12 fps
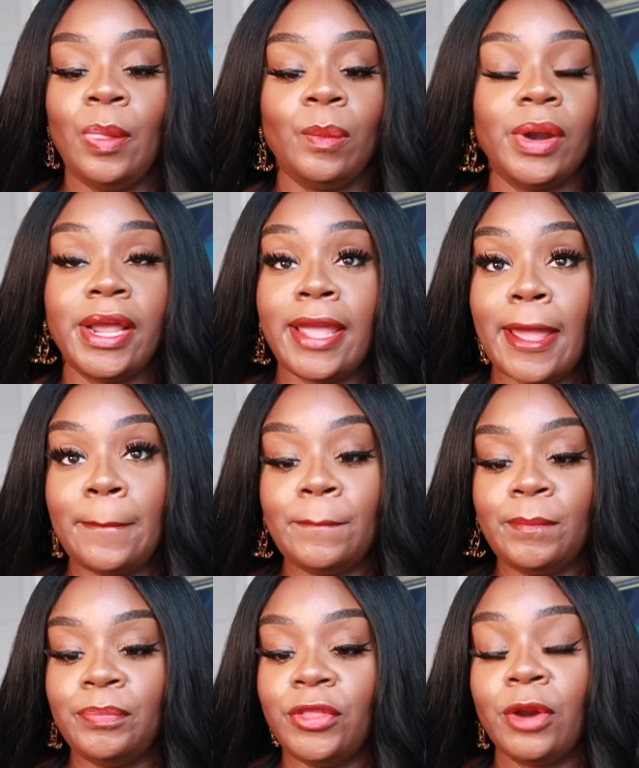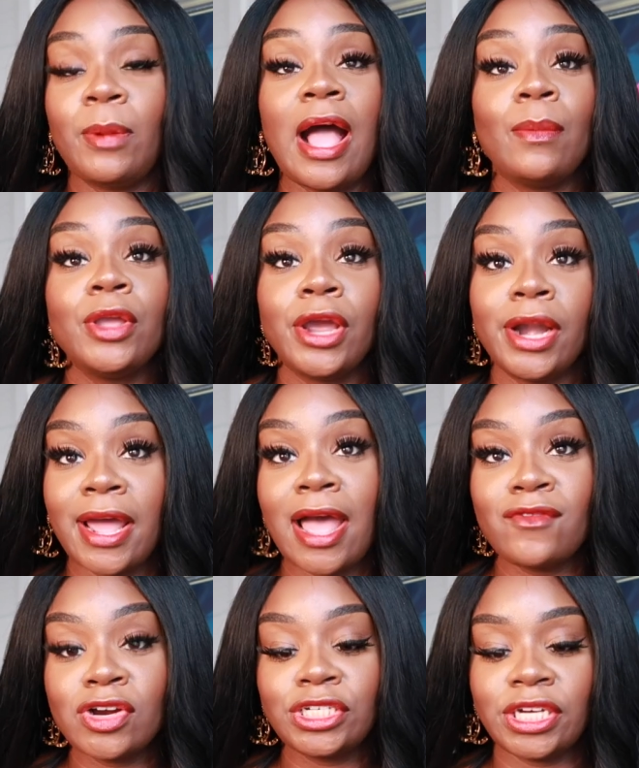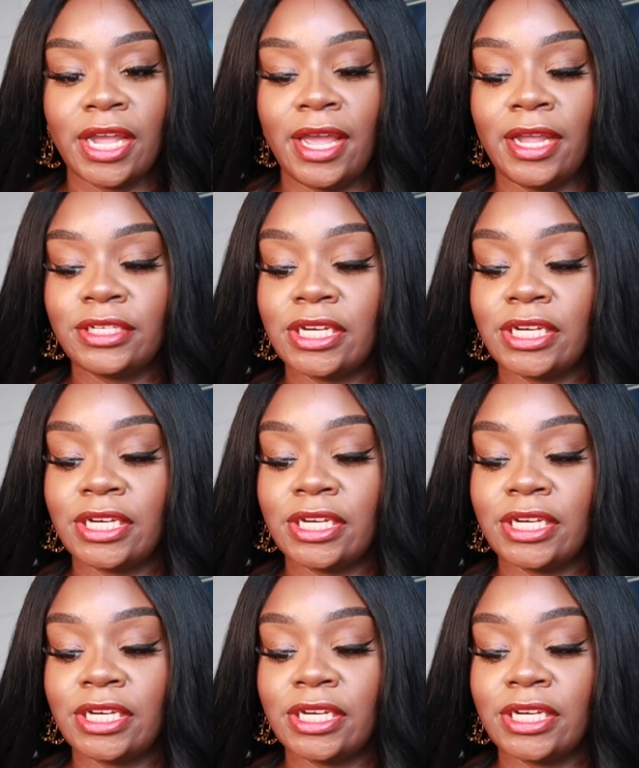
But again, they're probably gonna ever change.